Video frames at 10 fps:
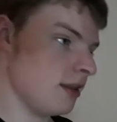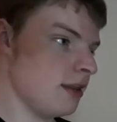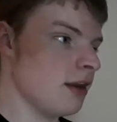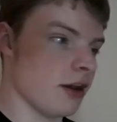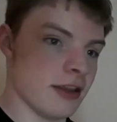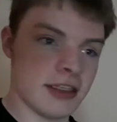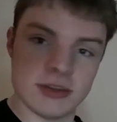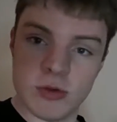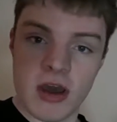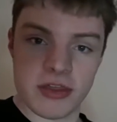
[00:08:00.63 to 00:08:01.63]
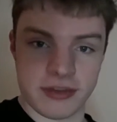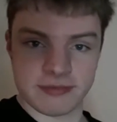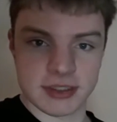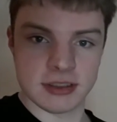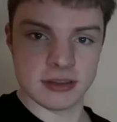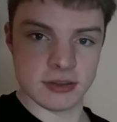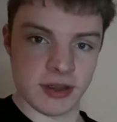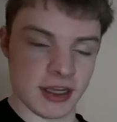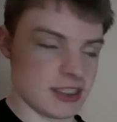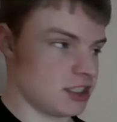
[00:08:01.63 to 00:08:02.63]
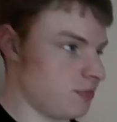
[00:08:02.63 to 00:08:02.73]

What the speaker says: it's worth doing it because you're